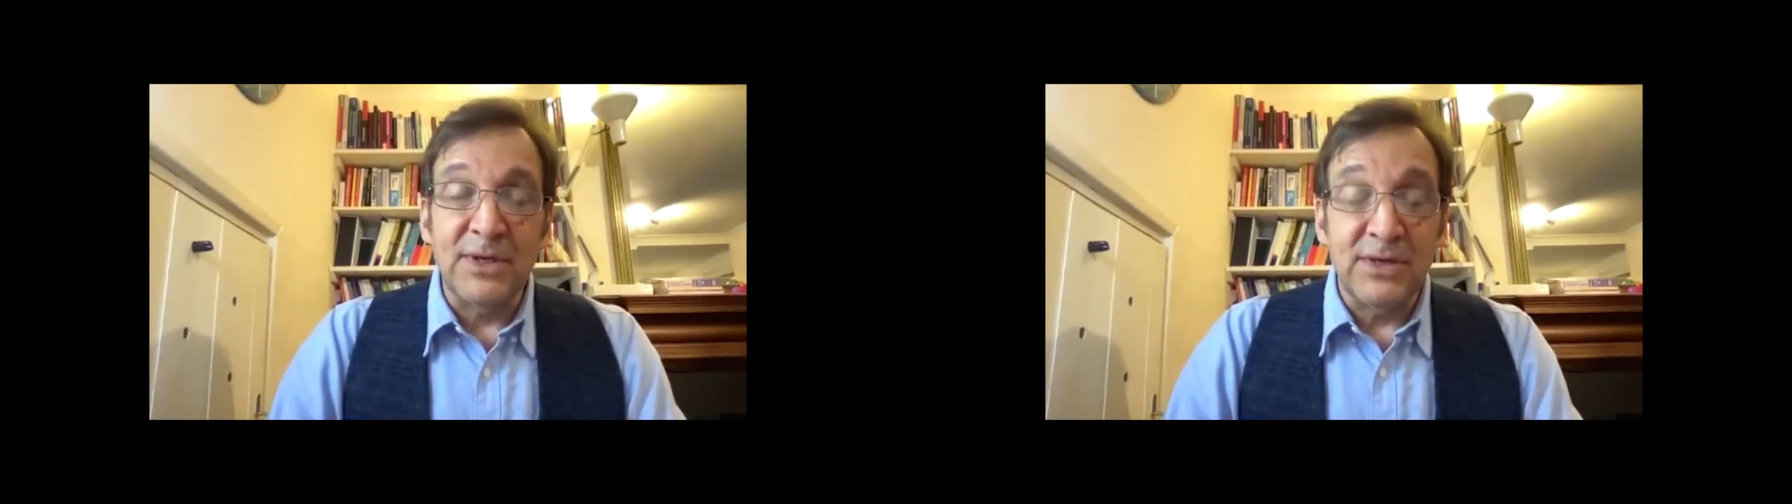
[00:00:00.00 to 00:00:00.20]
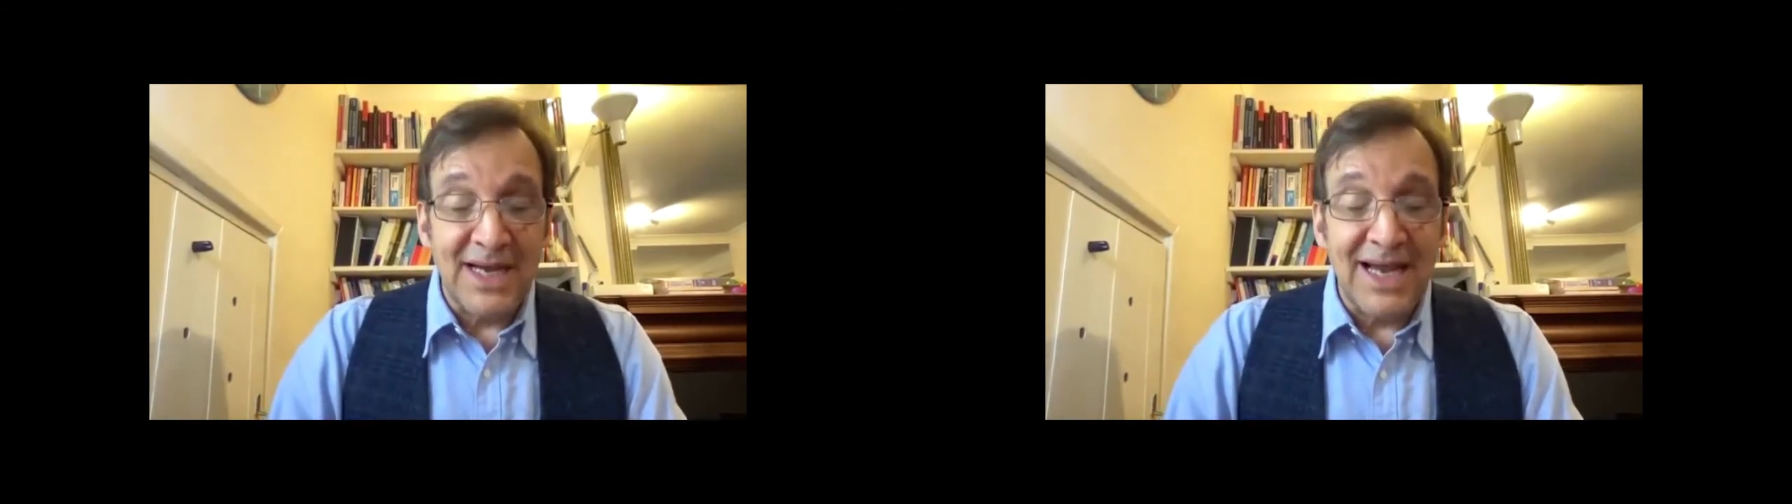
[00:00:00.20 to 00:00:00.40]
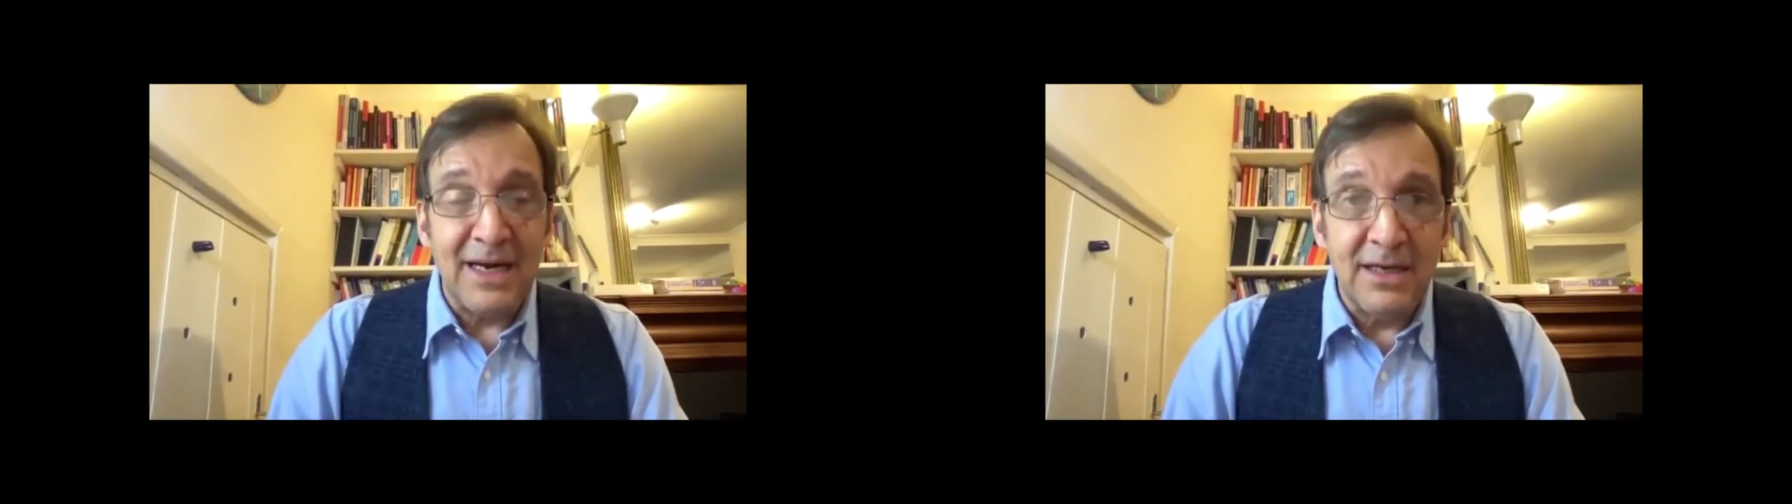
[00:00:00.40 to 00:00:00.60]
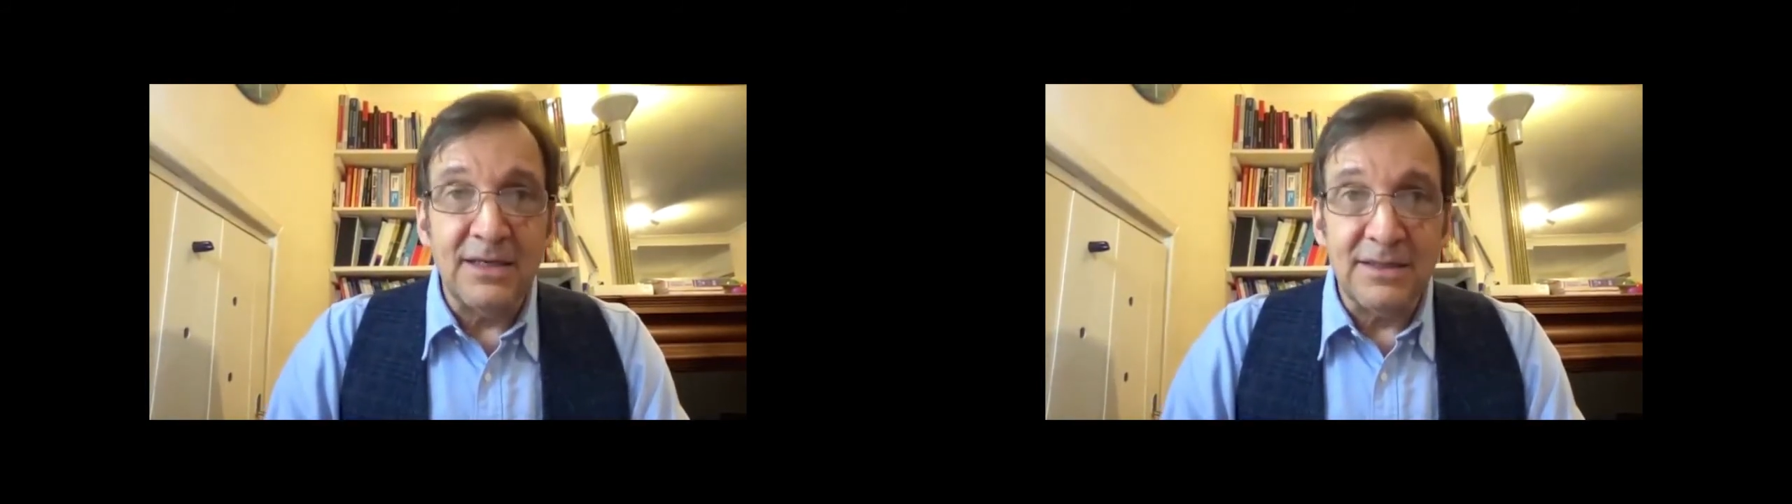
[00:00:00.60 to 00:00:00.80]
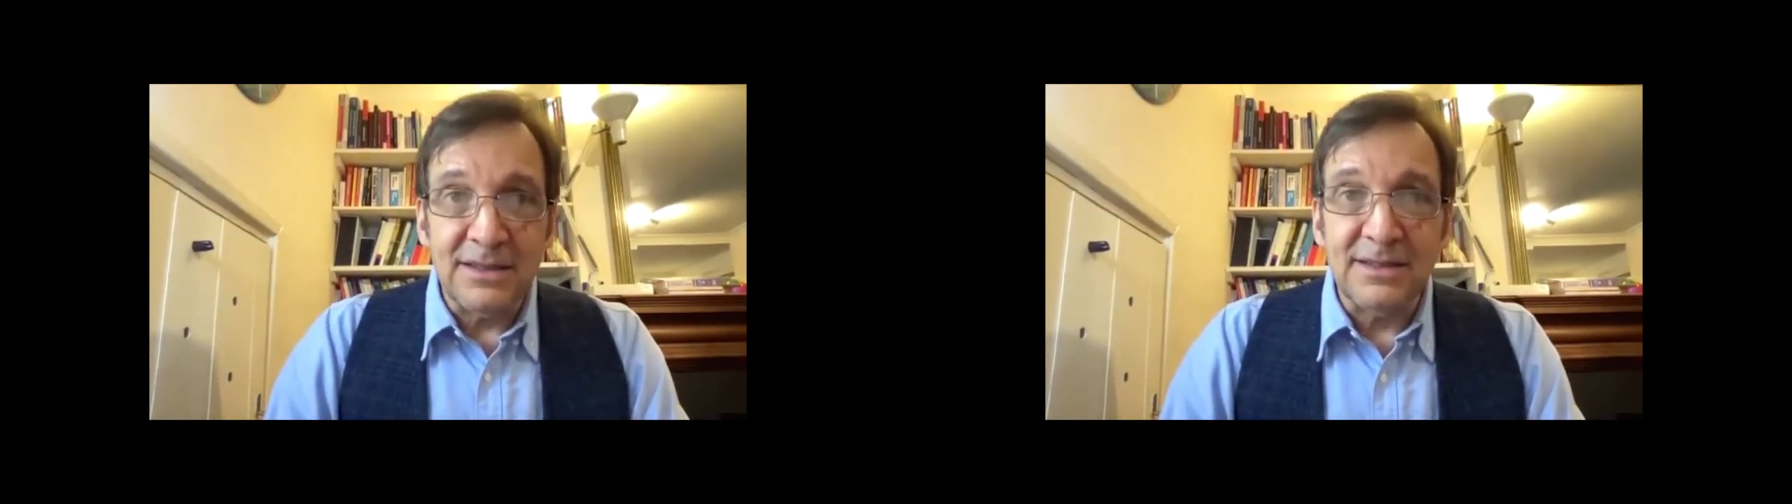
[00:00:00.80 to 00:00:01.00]
but you can
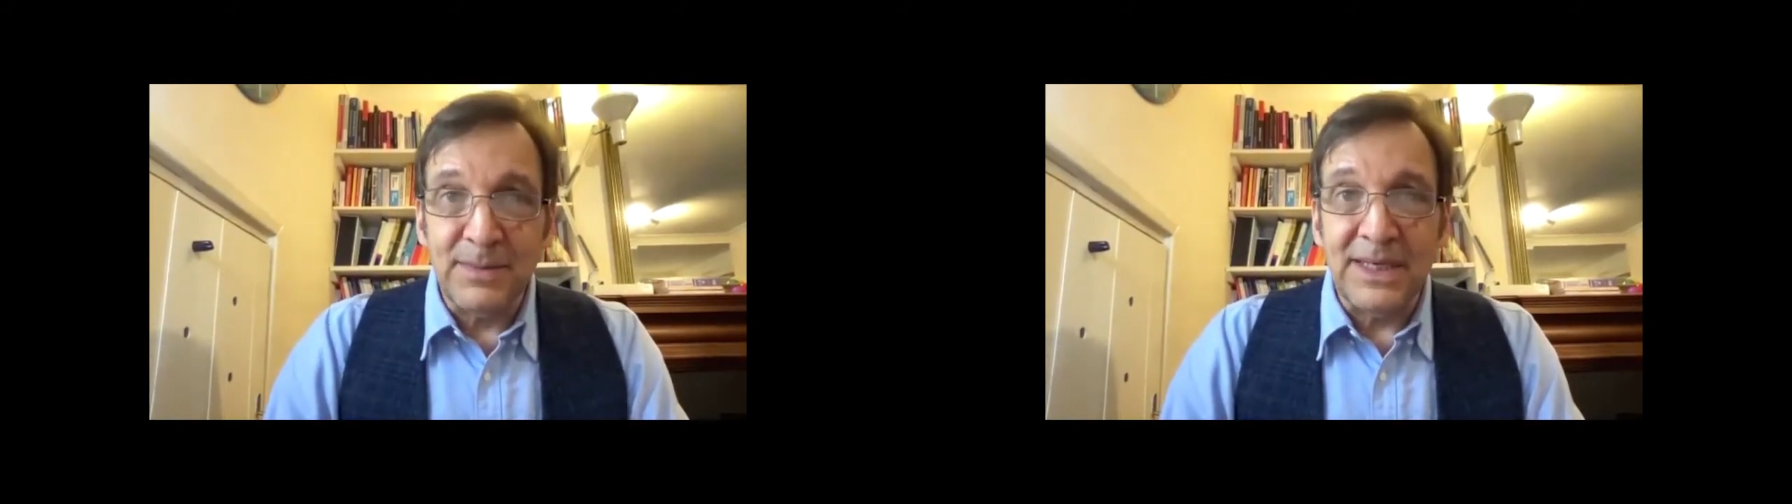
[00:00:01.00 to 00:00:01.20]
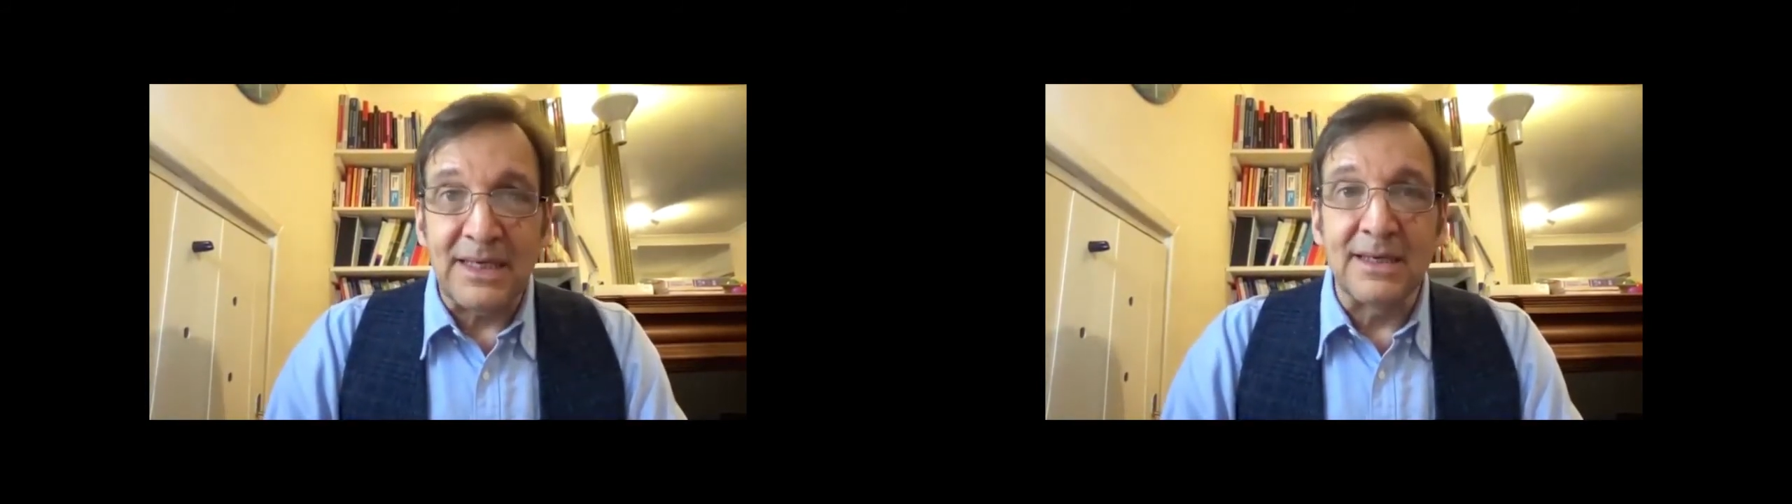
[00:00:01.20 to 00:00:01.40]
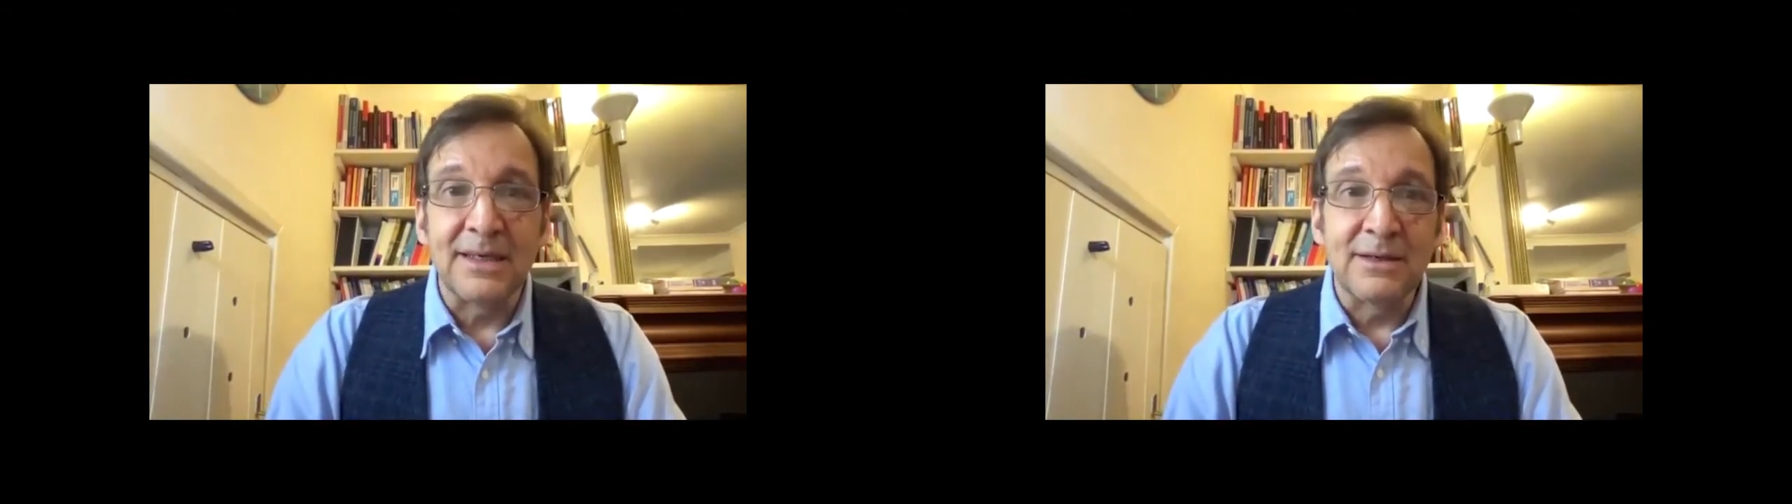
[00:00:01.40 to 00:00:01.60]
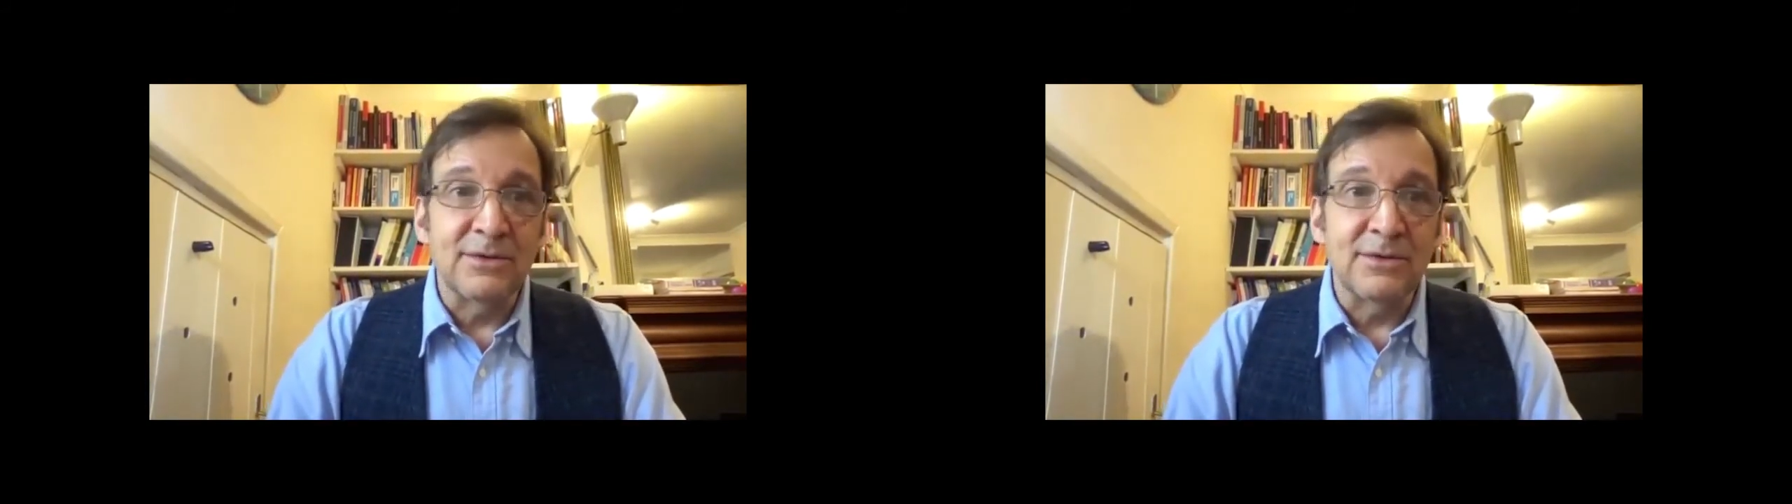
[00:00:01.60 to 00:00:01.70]
learn to speak